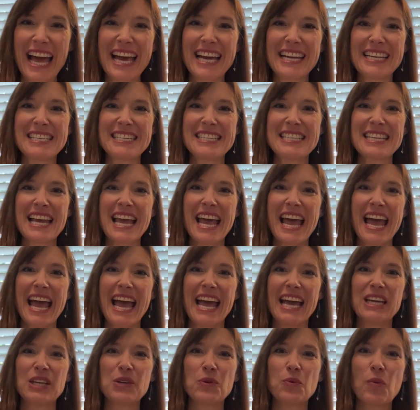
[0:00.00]
And
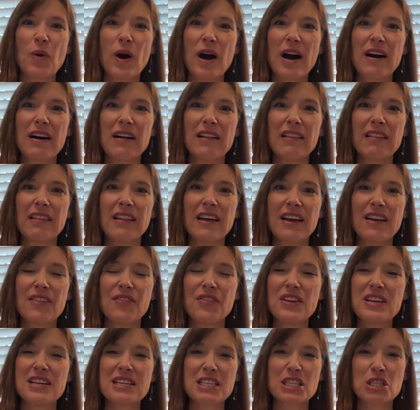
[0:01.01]
and while
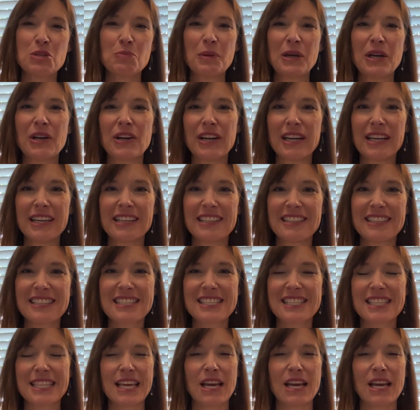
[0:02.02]
the experience